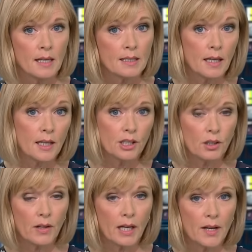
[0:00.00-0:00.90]
Tonight, she
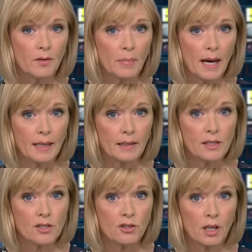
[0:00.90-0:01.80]
got the kind of backing
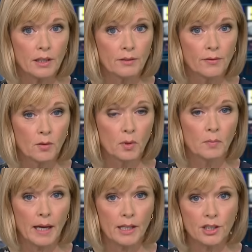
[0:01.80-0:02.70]
that struggling football
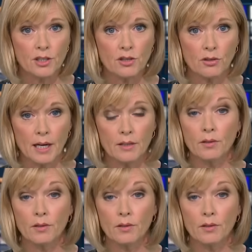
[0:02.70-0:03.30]
managers dread